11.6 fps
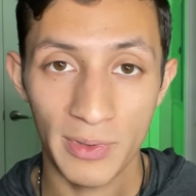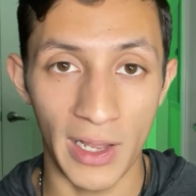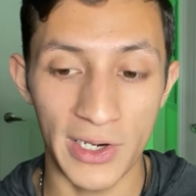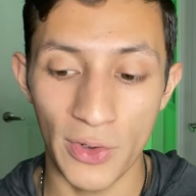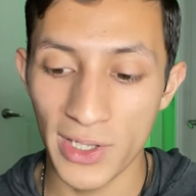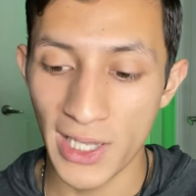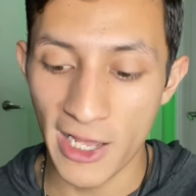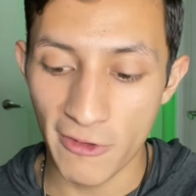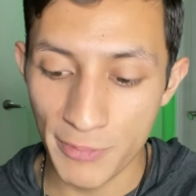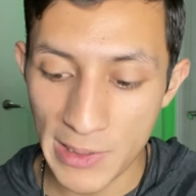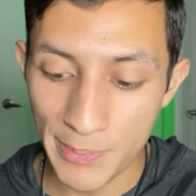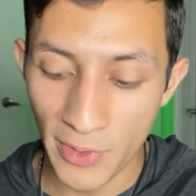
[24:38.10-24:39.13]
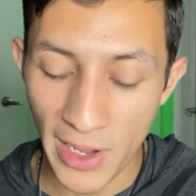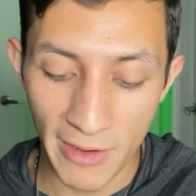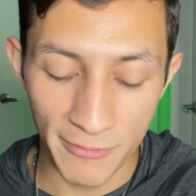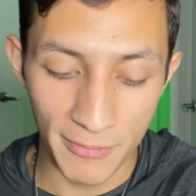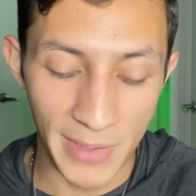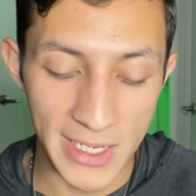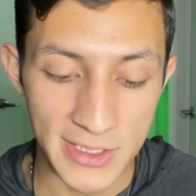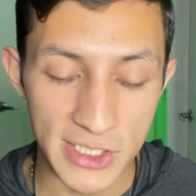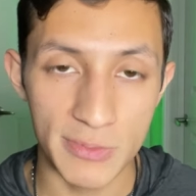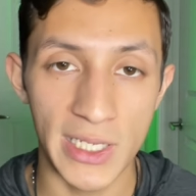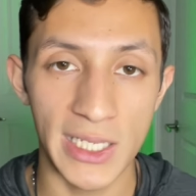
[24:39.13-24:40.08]
I know a lot of people have
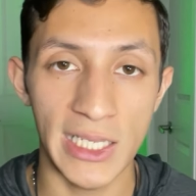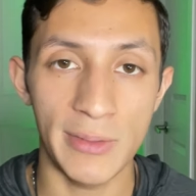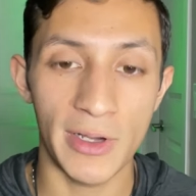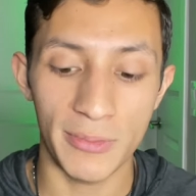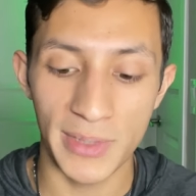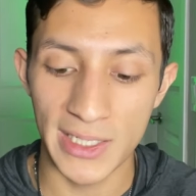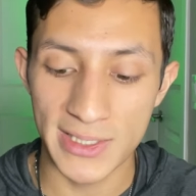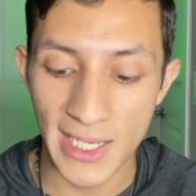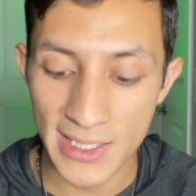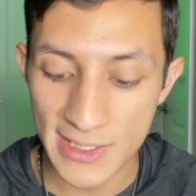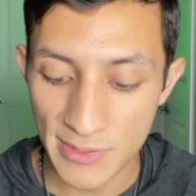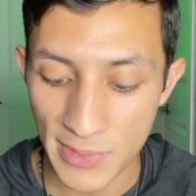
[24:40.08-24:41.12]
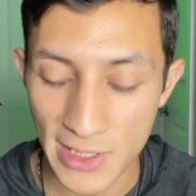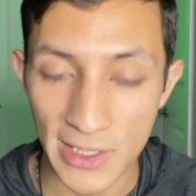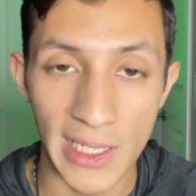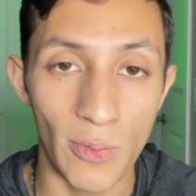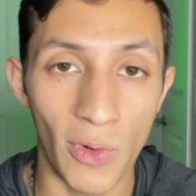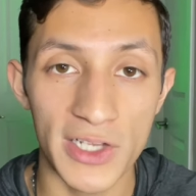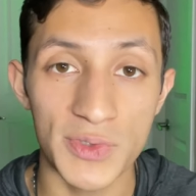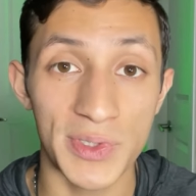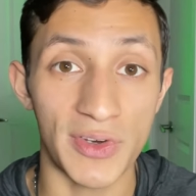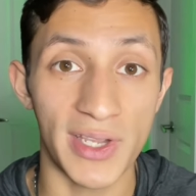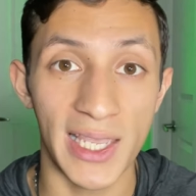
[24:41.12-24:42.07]
messaged me, emailed me, and texted me that they watch
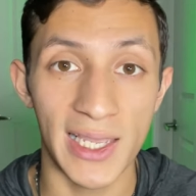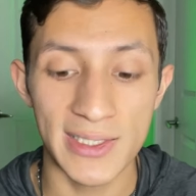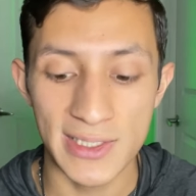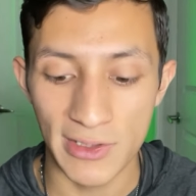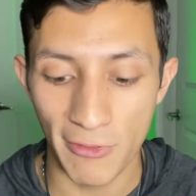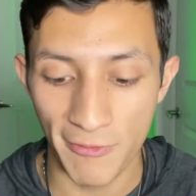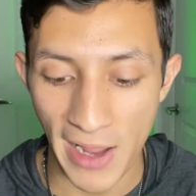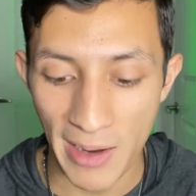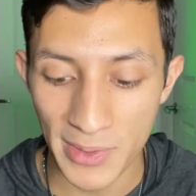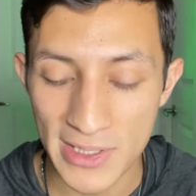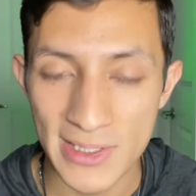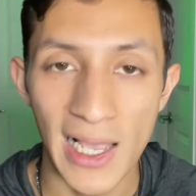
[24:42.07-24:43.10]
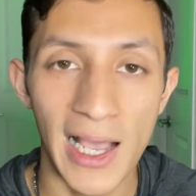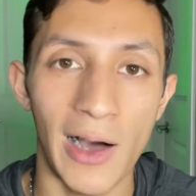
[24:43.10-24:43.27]
with their kids and their families.